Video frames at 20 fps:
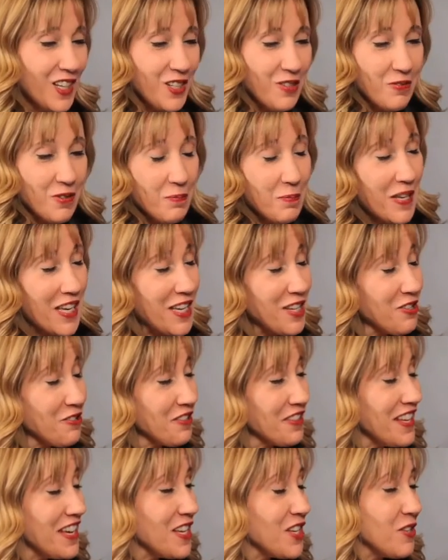Well, Peter,
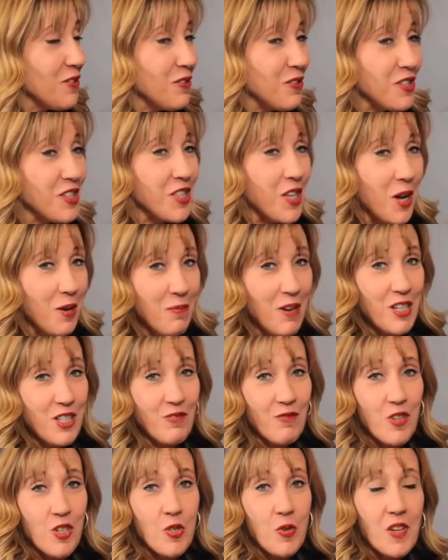thank you so much
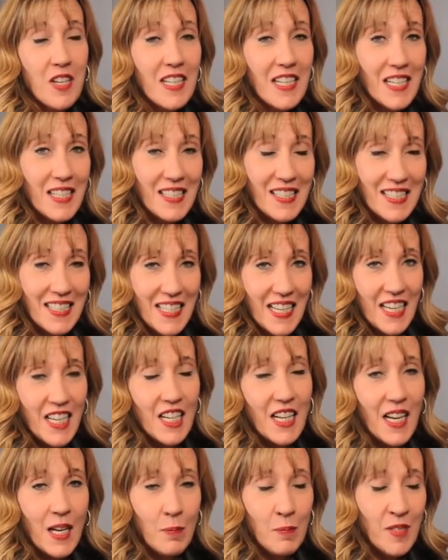for joining us today to
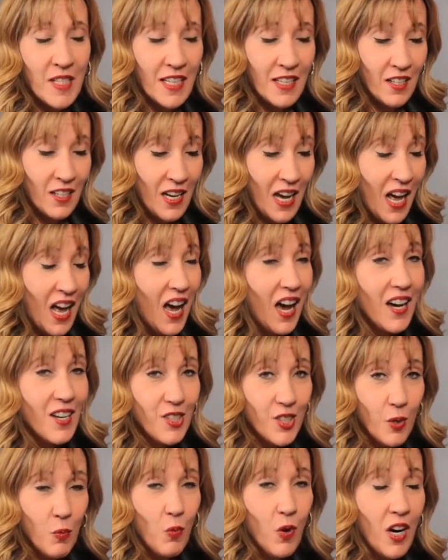update us
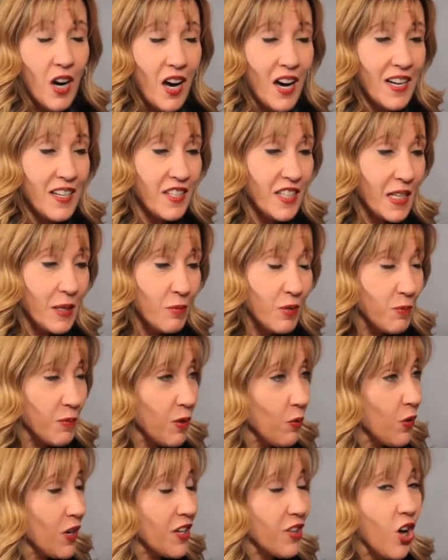on what I deem to be
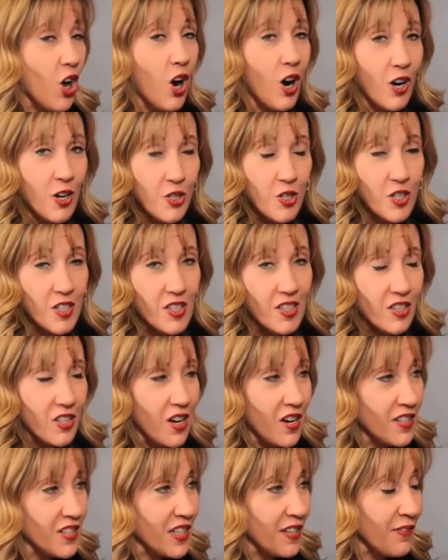one of the harshest
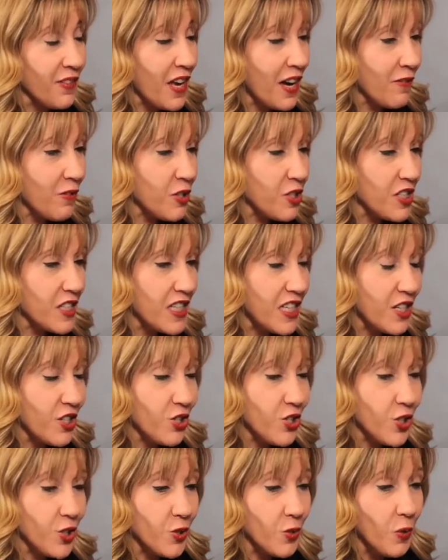laws I've ever seen
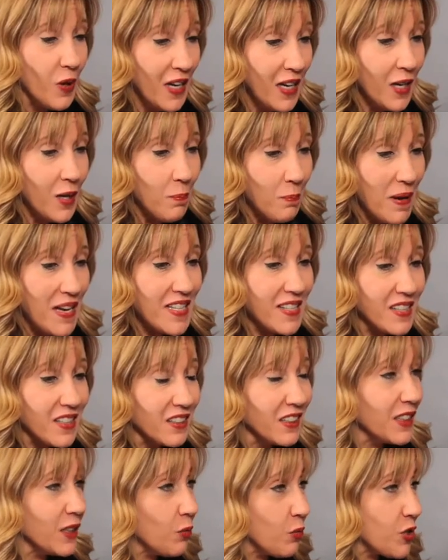to
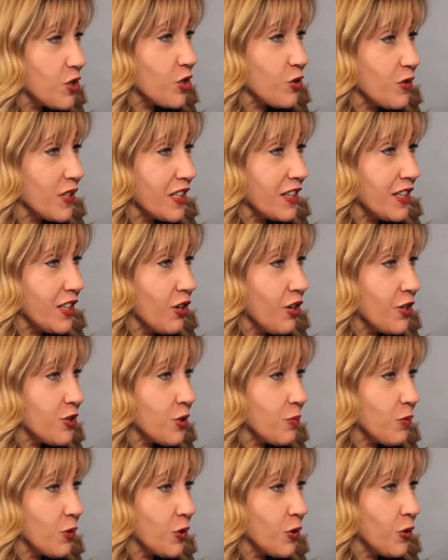basically restrict the
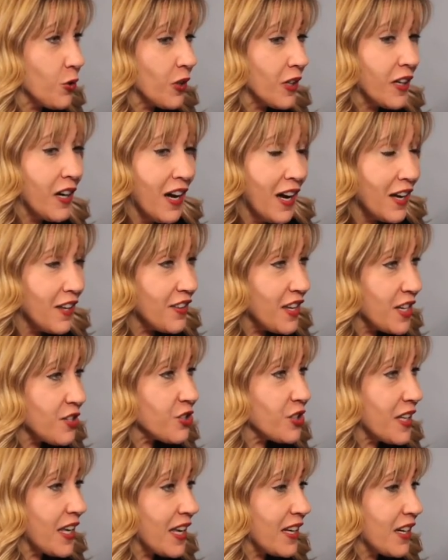entrepreneur. Thanks
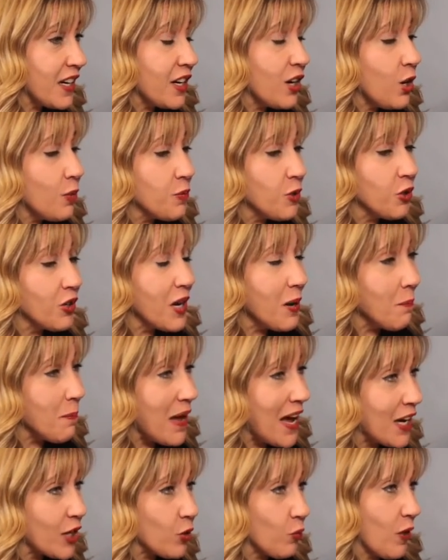again, and I hope you'll come
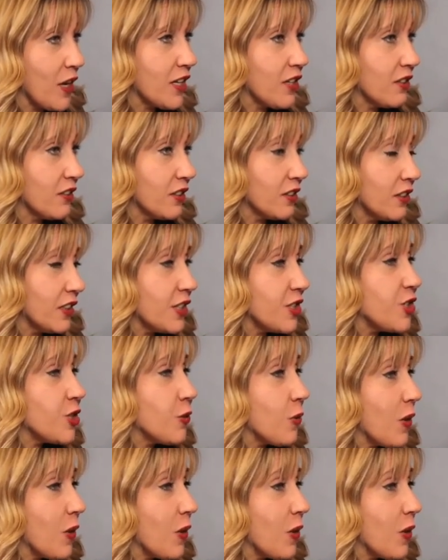back regularly to